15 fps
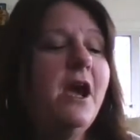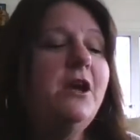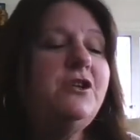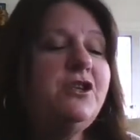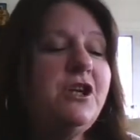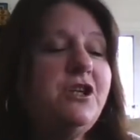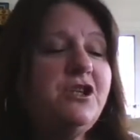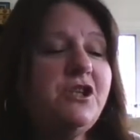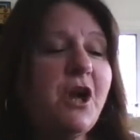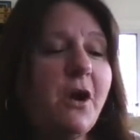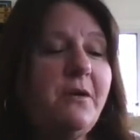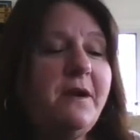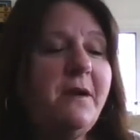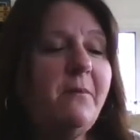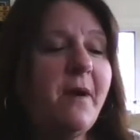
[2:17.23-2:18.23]
She
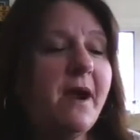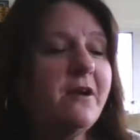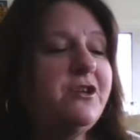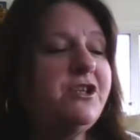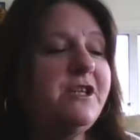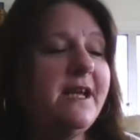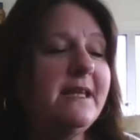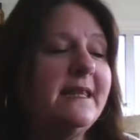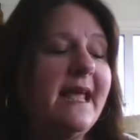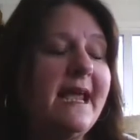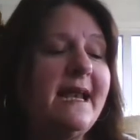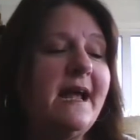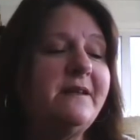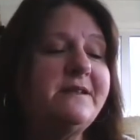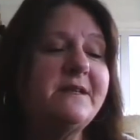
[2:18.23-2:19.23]
showed him where she had
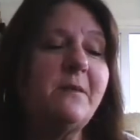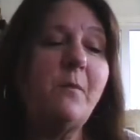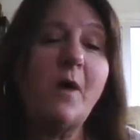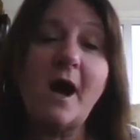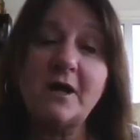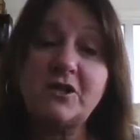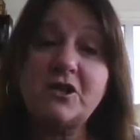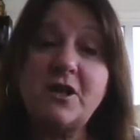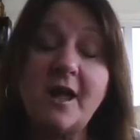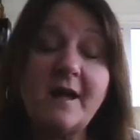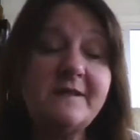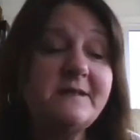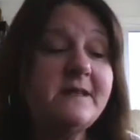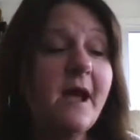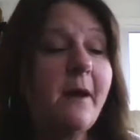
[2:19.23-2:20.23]
laid out some
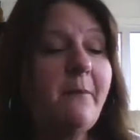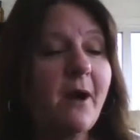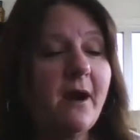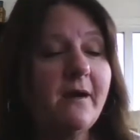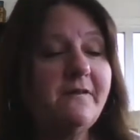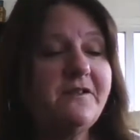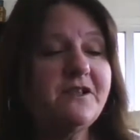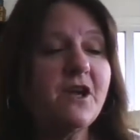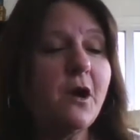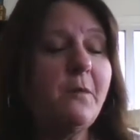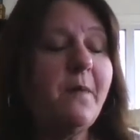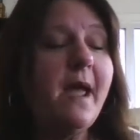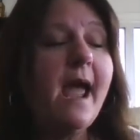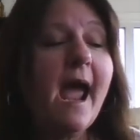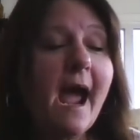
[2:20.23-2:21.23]
washcloths, a bar of
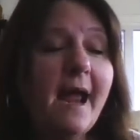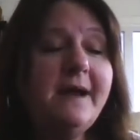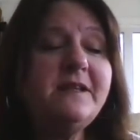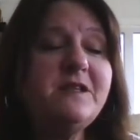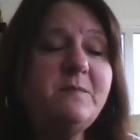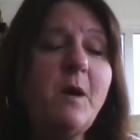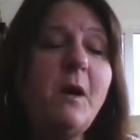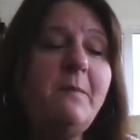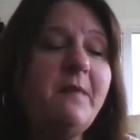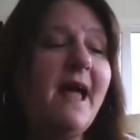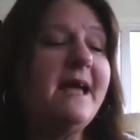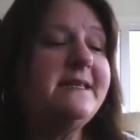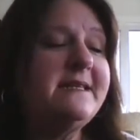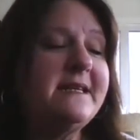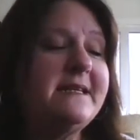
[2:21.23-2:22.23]
soap, and a small
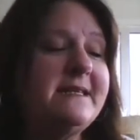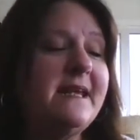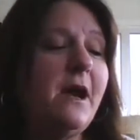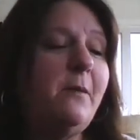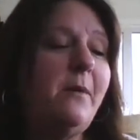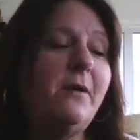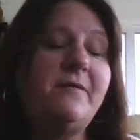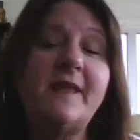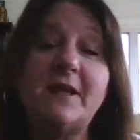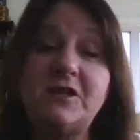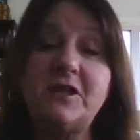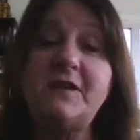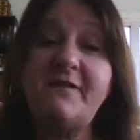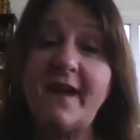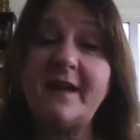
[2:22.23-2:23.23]
plastic sailboat that
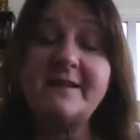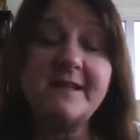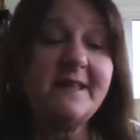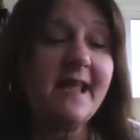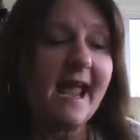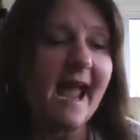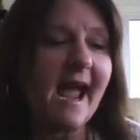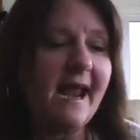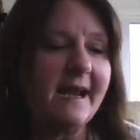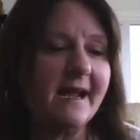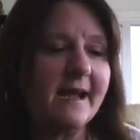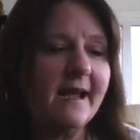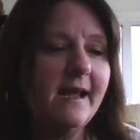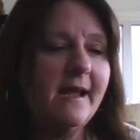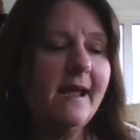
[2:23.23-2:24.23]
she'd found in the
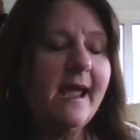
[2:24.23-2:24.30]
attic,